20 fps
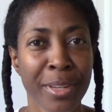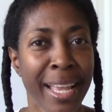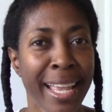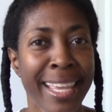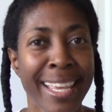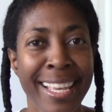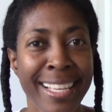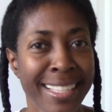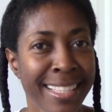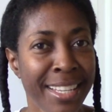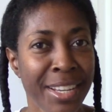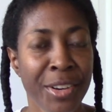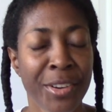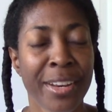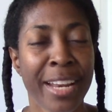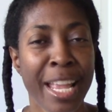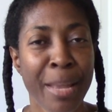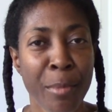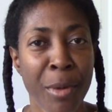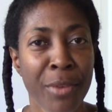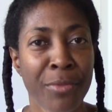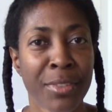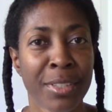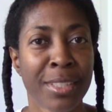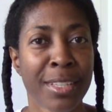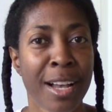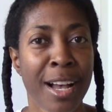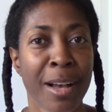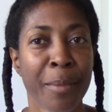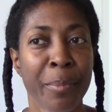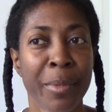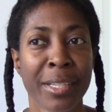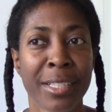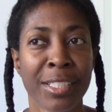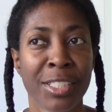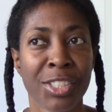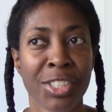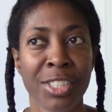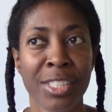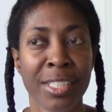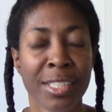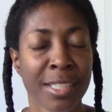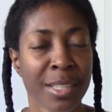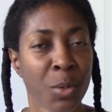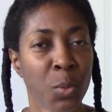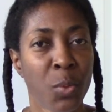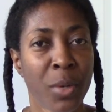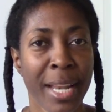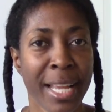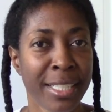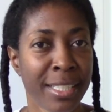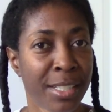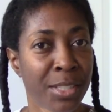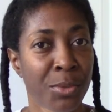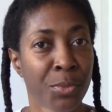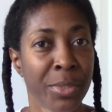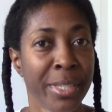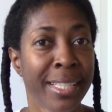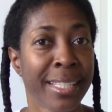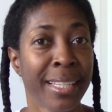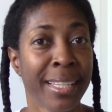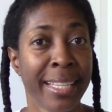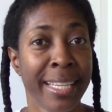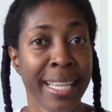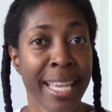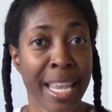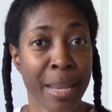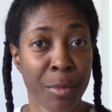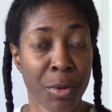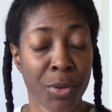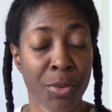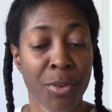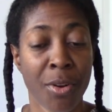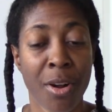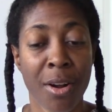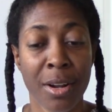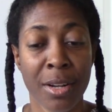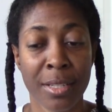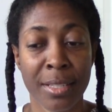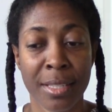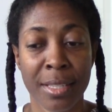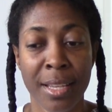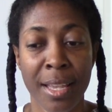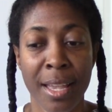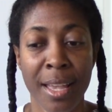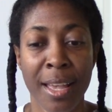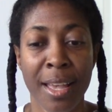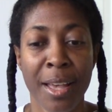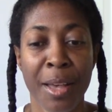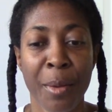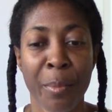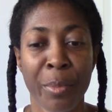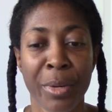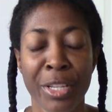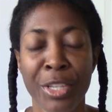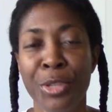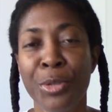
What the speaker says: can't say her name off the top because she's someone I just recently came across, but